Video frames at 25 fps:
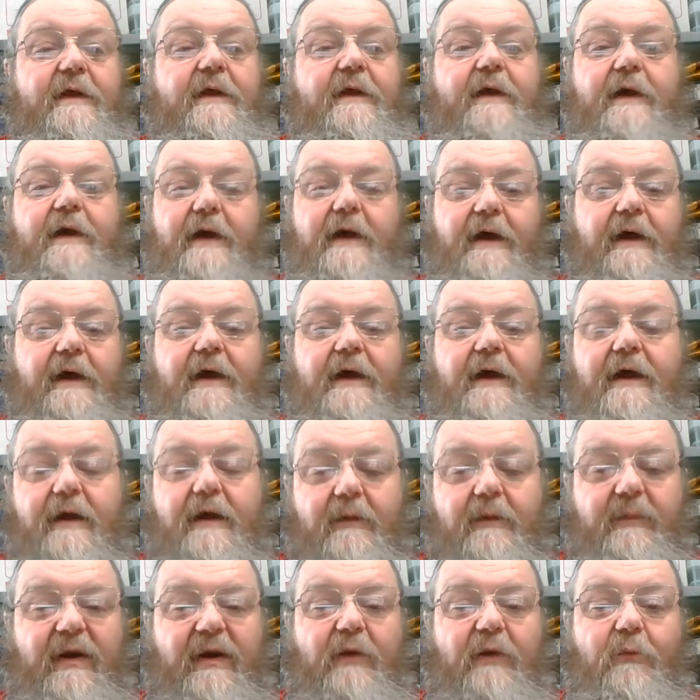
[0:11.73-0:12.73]

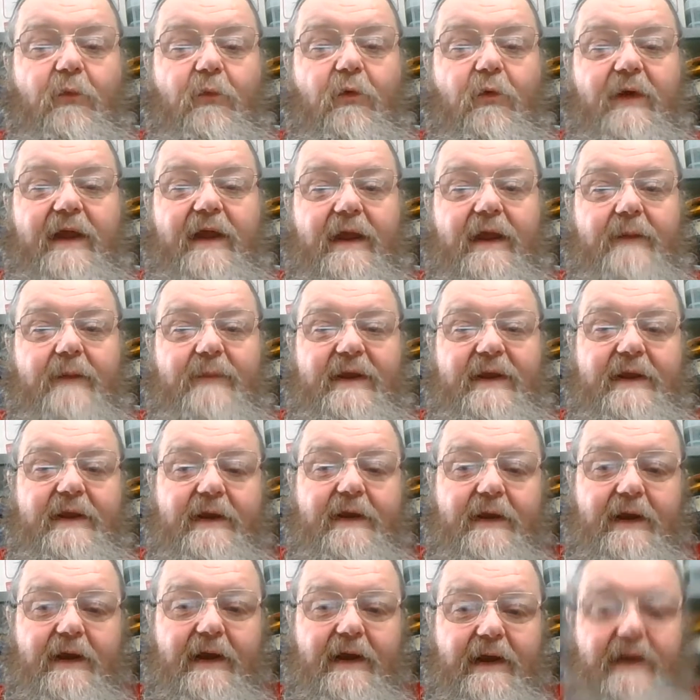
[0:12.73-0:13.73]
about wargaming
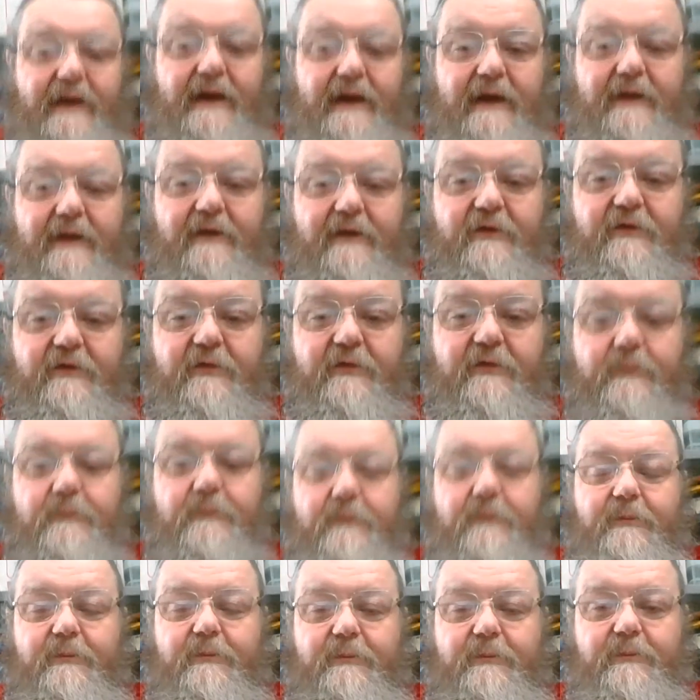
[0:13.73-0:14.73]
and
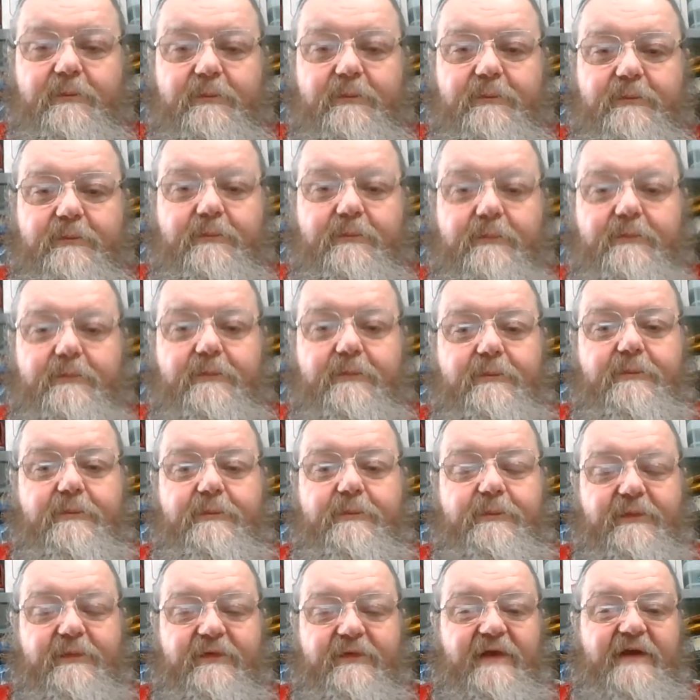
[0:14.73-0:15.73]

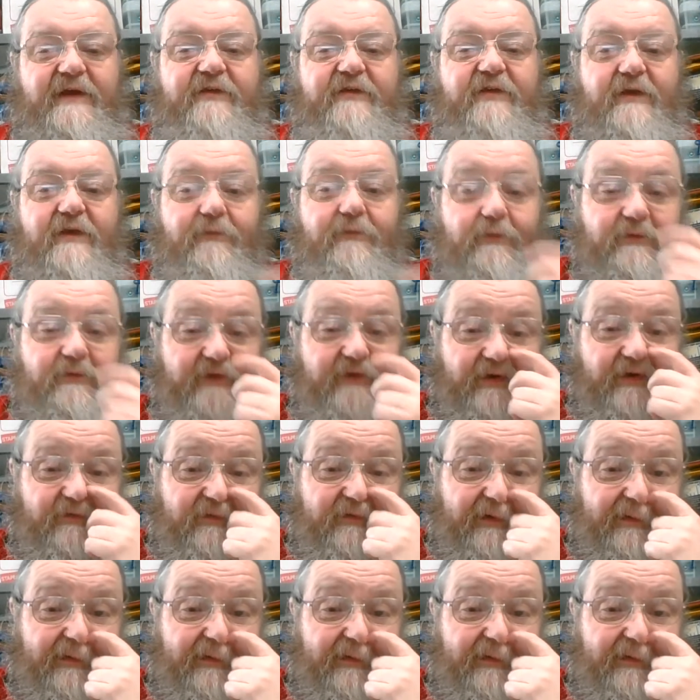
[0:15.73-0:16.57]
things Evil Ginger.